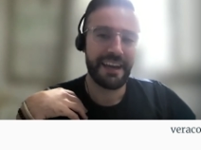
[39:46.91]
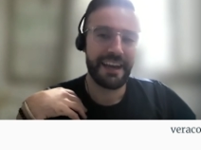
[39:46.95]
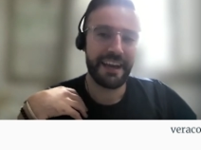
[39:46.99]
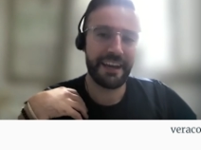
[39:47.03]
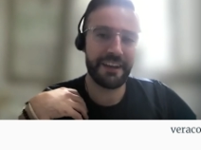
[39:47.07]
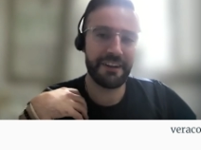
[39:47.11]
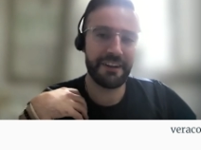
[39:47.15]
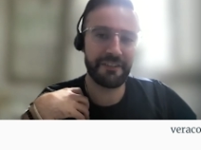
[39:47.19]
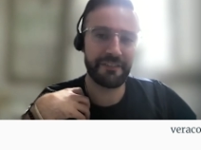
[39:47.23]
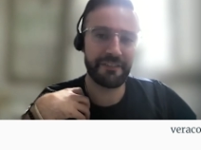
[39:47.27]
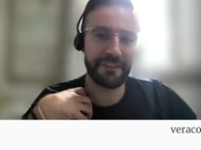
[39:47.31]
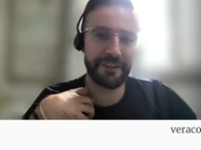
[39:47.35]

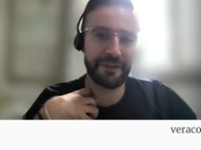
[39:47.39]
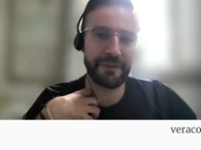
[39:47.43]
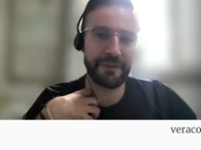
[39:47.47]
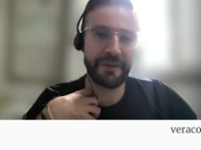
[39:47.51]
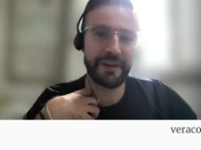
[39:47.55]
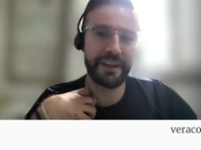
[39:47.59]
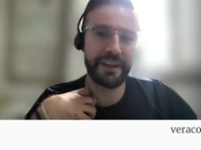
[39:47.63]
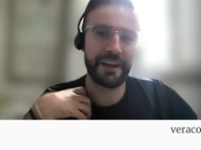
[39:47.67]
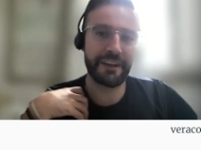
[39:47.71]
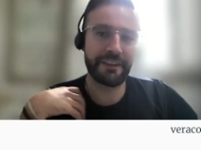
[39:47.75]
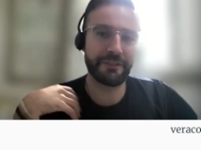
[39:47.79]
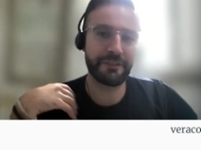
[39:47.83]
interview.
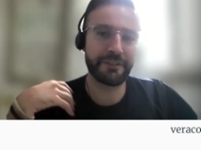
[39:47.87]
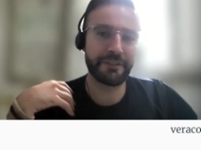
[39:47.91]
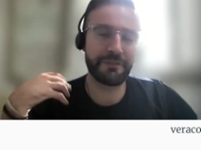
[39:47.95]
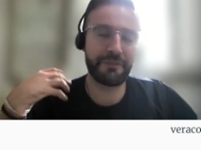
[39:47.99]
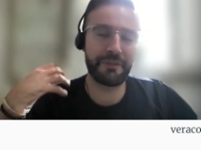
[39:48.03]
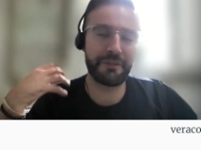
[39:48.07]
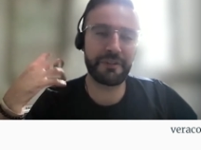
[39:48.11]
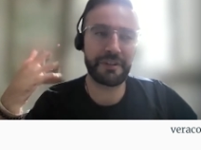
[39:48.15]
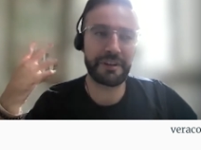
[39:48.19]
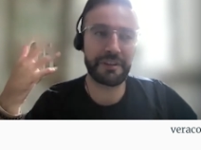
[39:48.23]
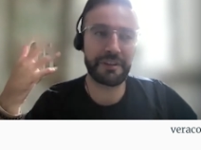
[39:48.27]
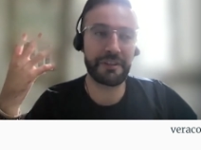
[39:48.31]
And I was just
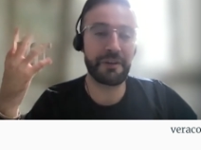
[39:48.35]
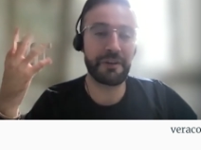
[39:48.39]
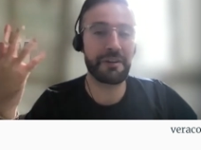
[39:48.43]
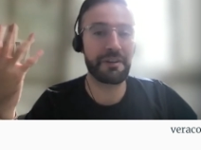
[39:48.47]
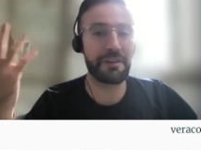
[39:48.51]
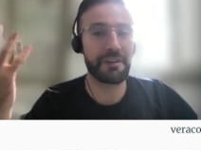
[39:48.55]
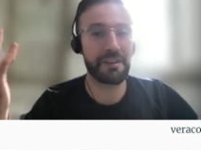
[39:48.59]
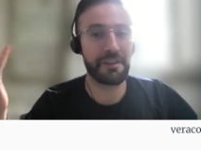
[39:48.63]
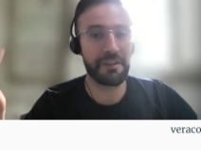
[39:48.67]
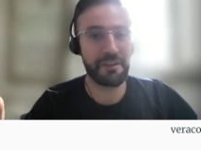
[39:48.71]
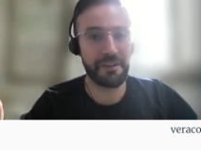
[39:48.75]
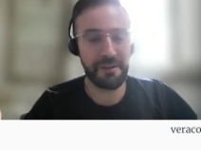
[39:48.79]
wondering, though,
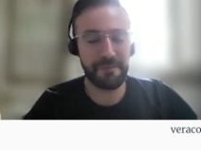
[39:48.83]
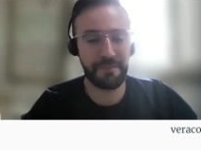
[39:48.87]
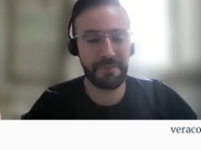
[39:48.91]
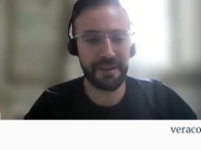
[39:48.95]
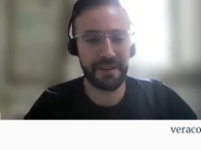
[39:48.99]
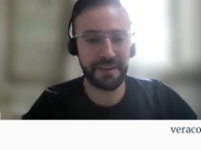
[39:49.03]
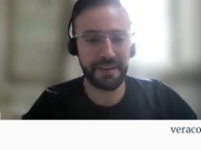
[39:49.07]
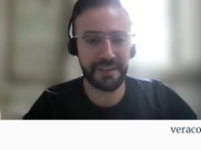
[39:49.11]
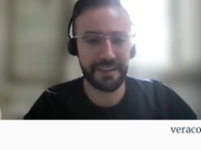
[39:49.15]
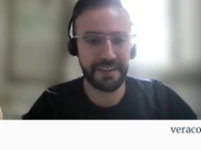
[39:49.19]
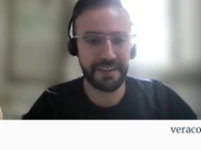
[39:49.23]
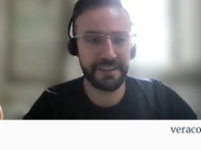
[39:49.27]
in your
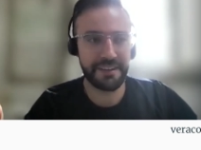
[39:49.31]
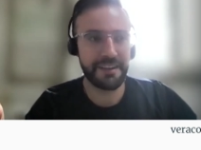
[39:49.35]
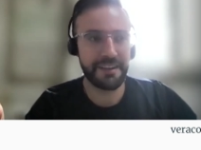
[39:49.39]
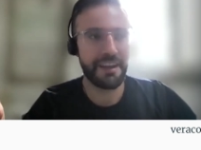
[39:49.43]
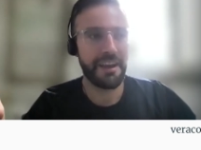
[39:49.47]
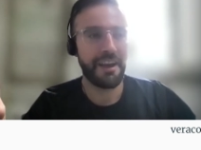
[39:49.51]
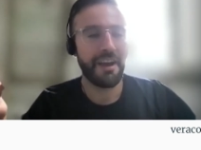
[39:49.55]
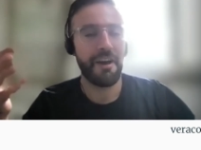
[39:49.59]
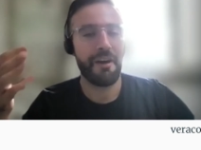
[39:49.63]
opinion,